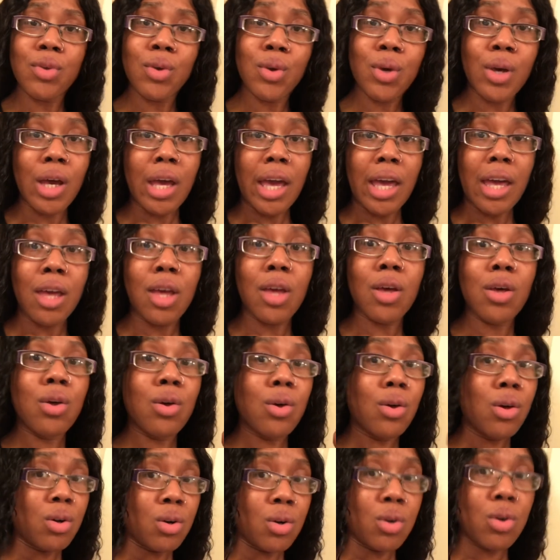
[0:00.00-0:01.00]
Okay,
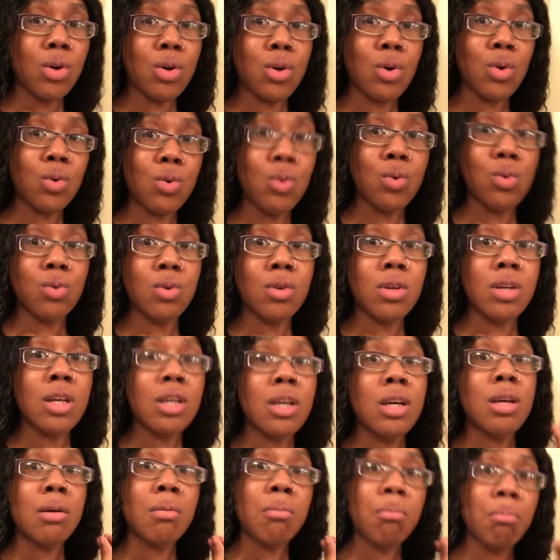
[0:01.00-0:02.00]
cool.
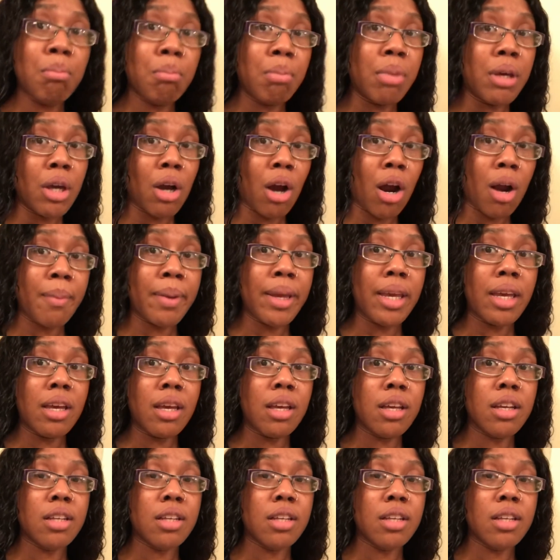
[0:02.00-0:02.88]
BRB.